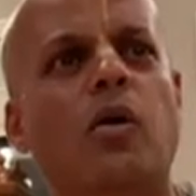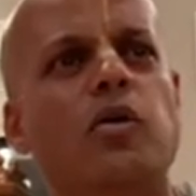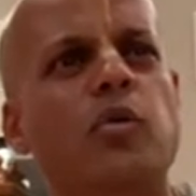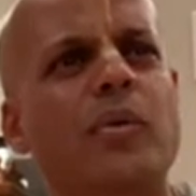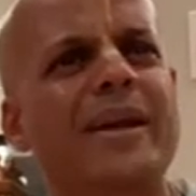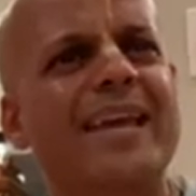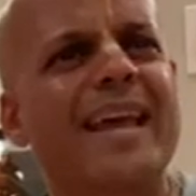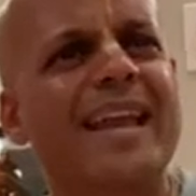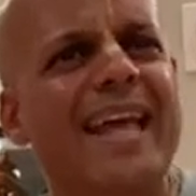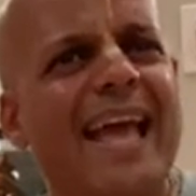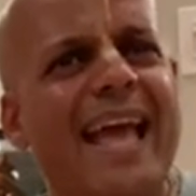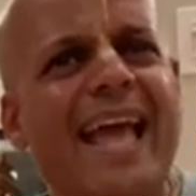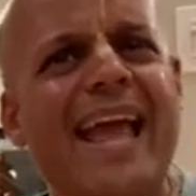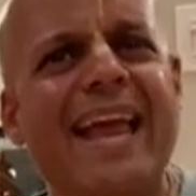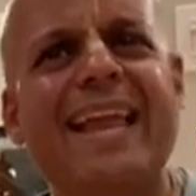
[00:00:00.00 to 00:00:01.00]
Do we
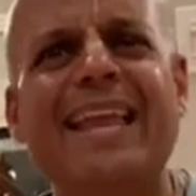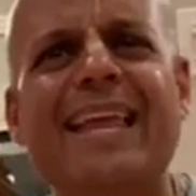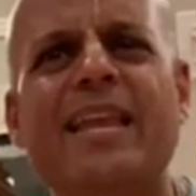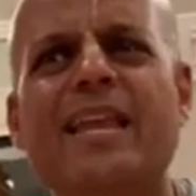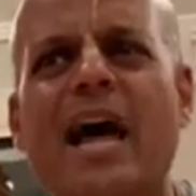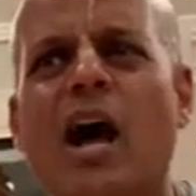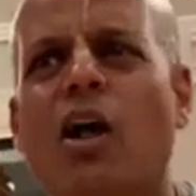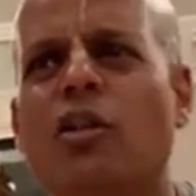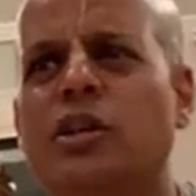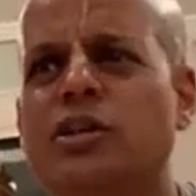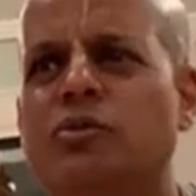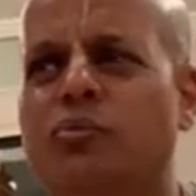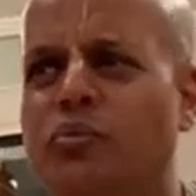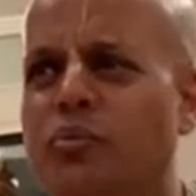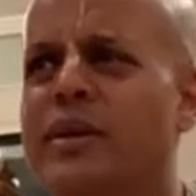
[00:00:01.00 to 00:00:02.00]
get any
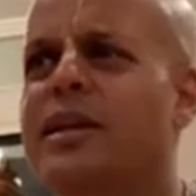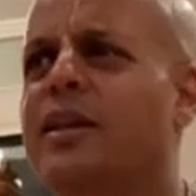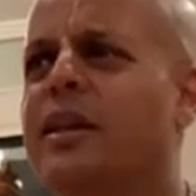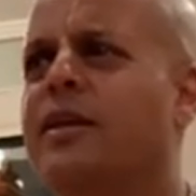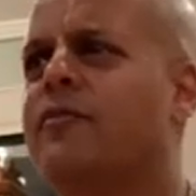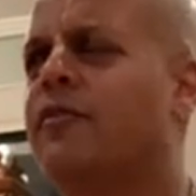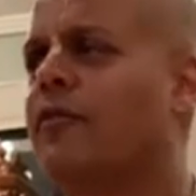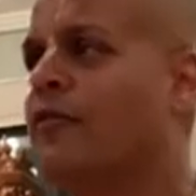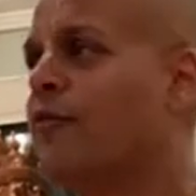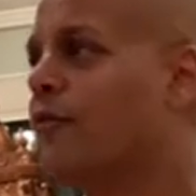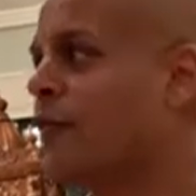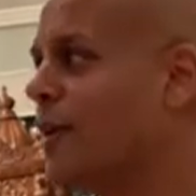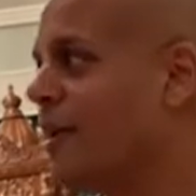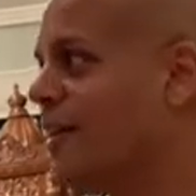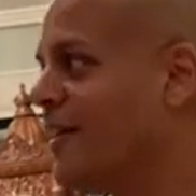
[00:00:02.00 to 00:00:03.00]
knowledge really for
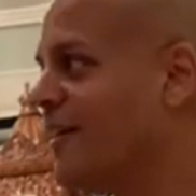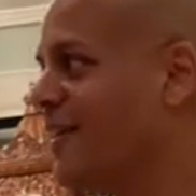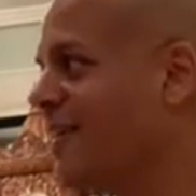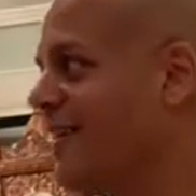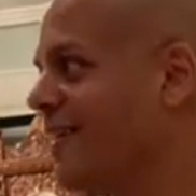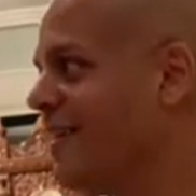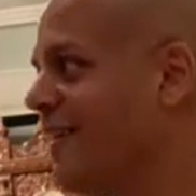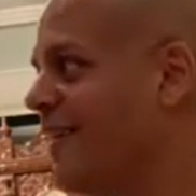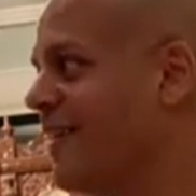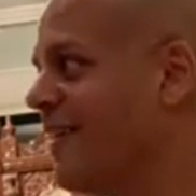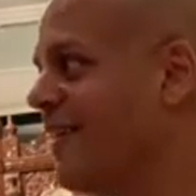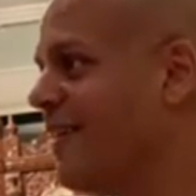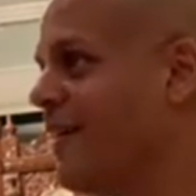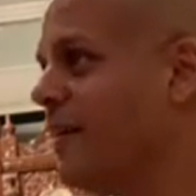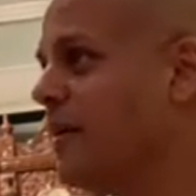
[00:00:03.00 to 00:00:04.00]
free?
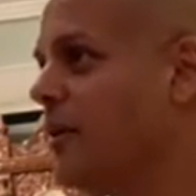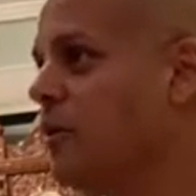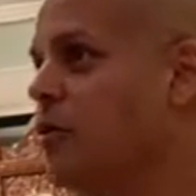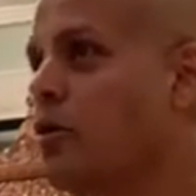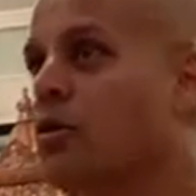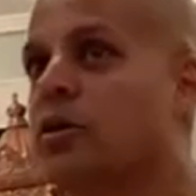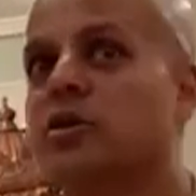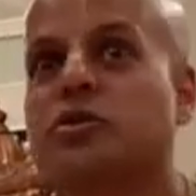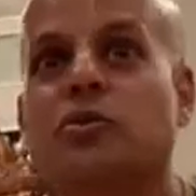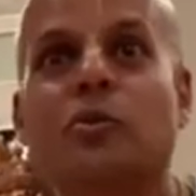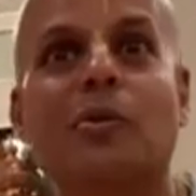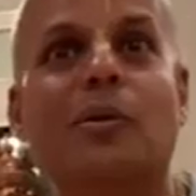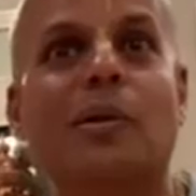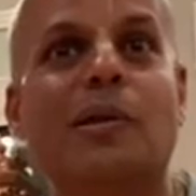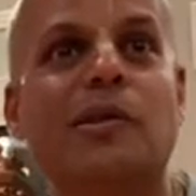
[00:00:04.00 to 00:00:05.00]
You go to
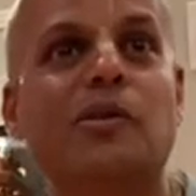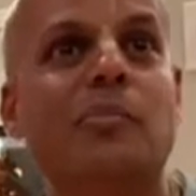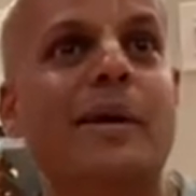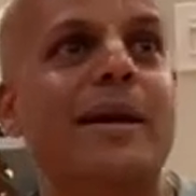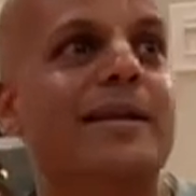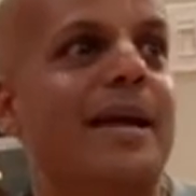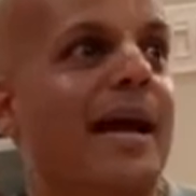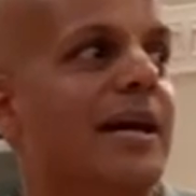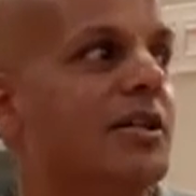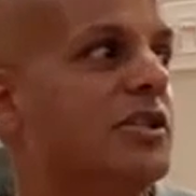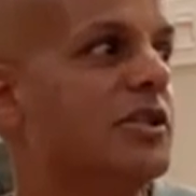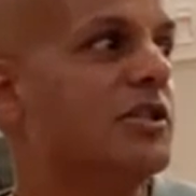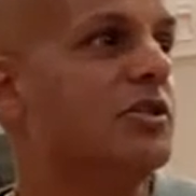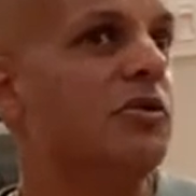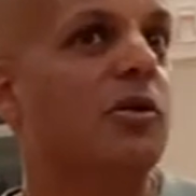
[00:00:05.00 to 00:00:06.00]
school, you pay
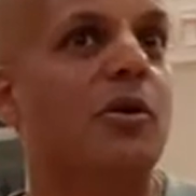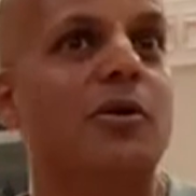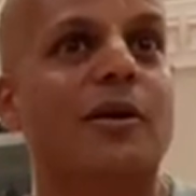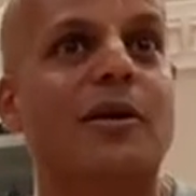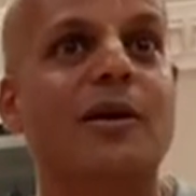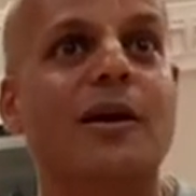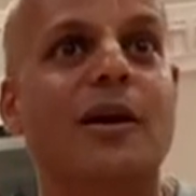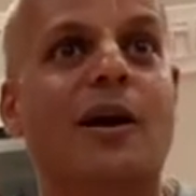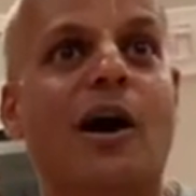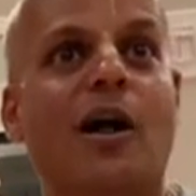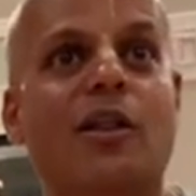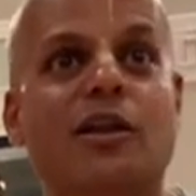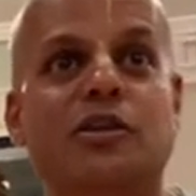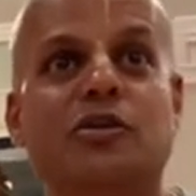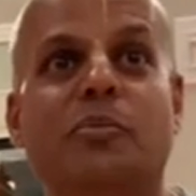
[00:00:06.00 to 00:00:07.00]
taxes. You go to
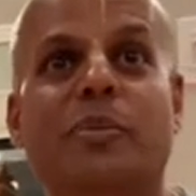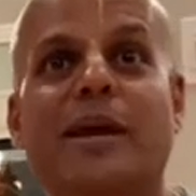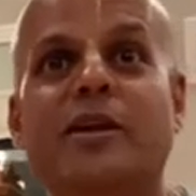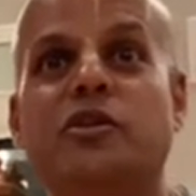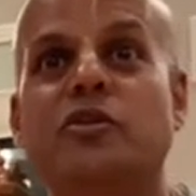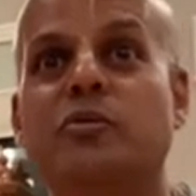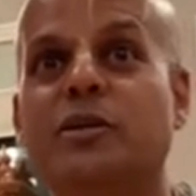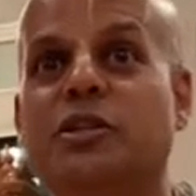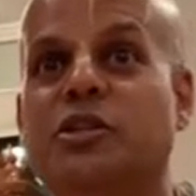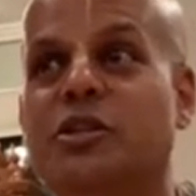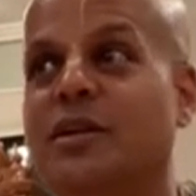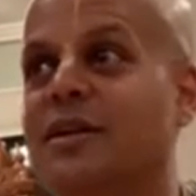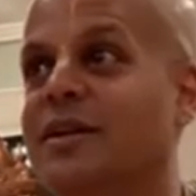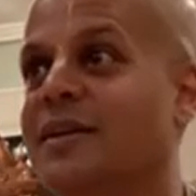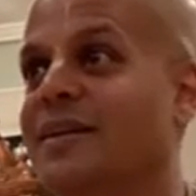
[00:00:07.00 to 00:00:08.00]
college, you pay
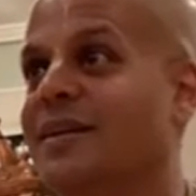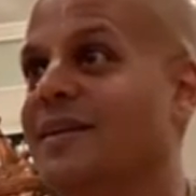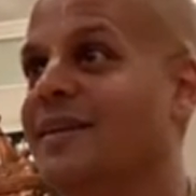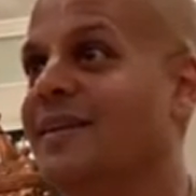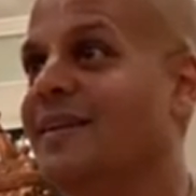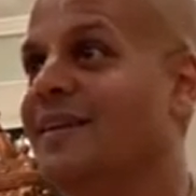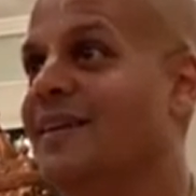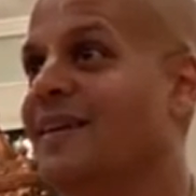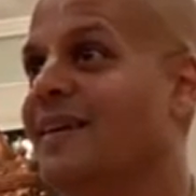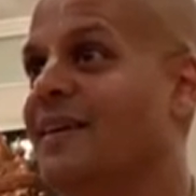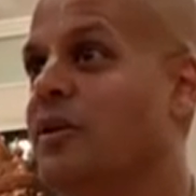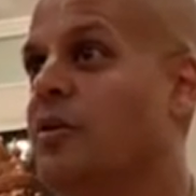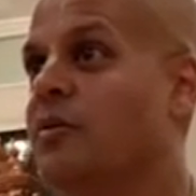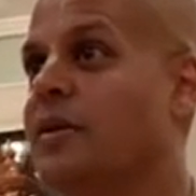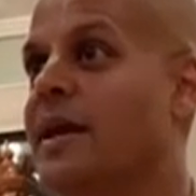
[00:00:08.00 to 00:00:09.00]
tuition.
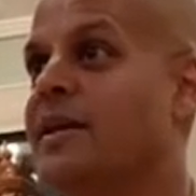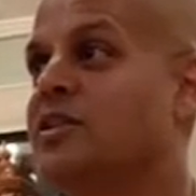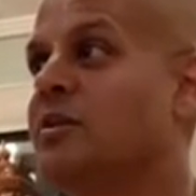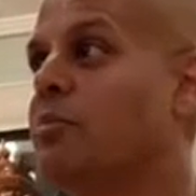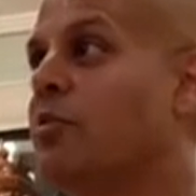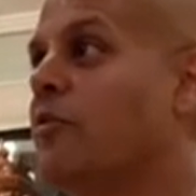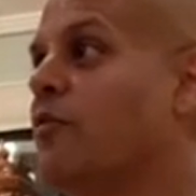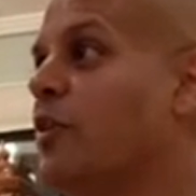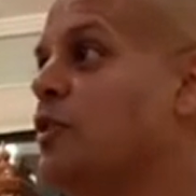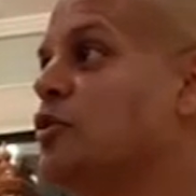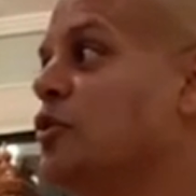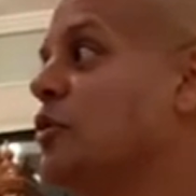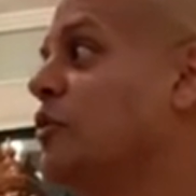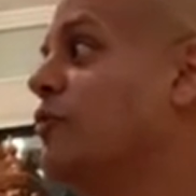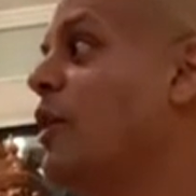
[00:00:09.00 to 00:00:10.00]
You take some
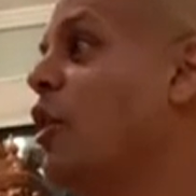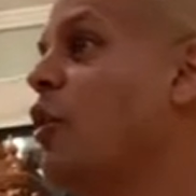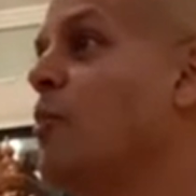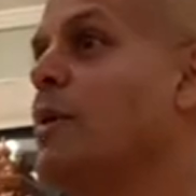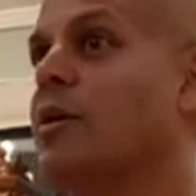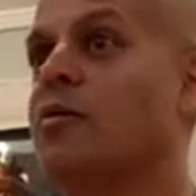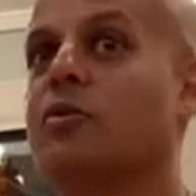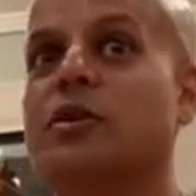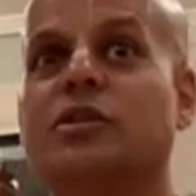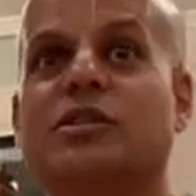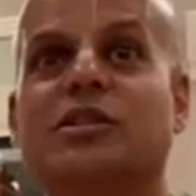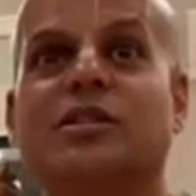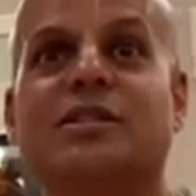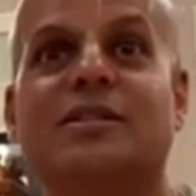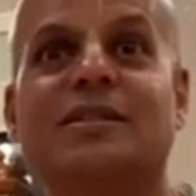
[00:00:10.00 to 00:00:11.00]
professional development
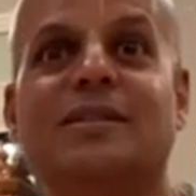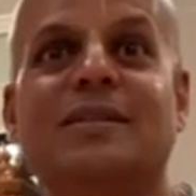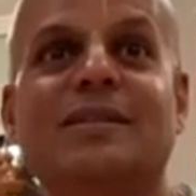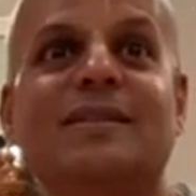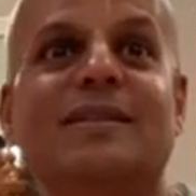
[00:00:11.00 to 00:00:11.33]
courses.